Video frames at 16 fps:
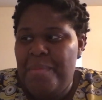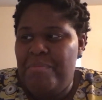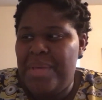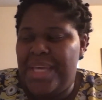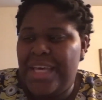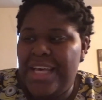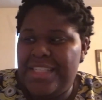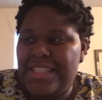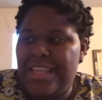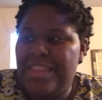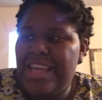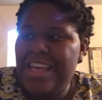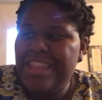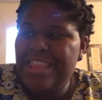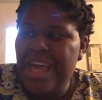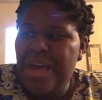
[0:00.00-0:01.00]
because I
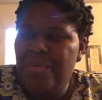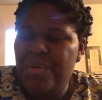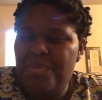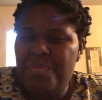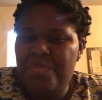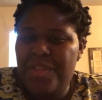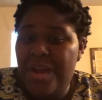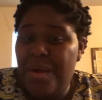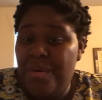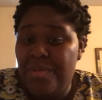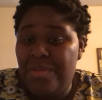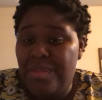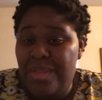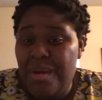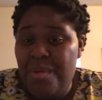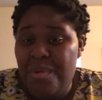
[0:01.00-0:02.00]
think they
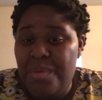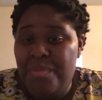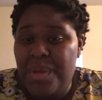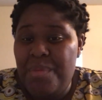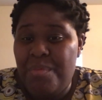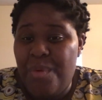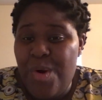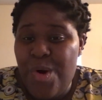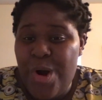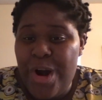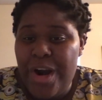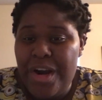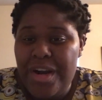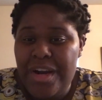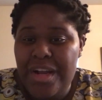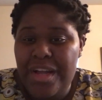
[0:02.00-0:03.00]
would be
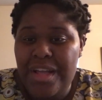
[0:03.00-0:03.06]
more